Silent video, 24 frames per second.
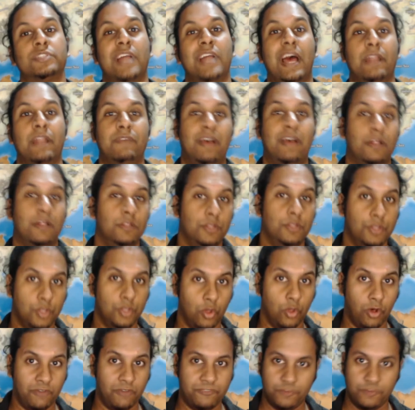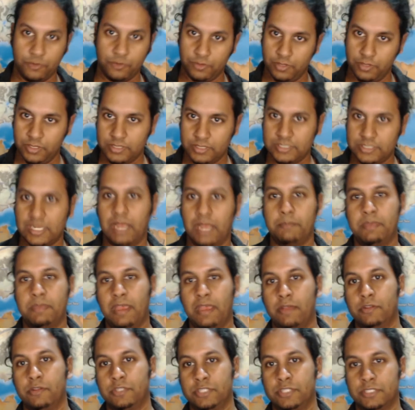out of our lawful type
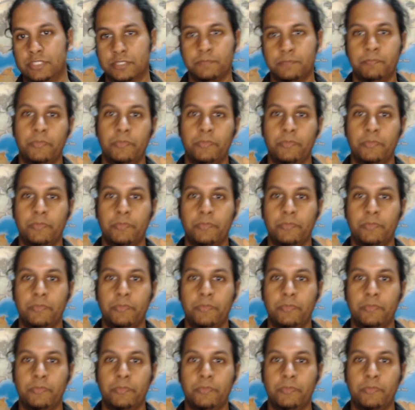characters?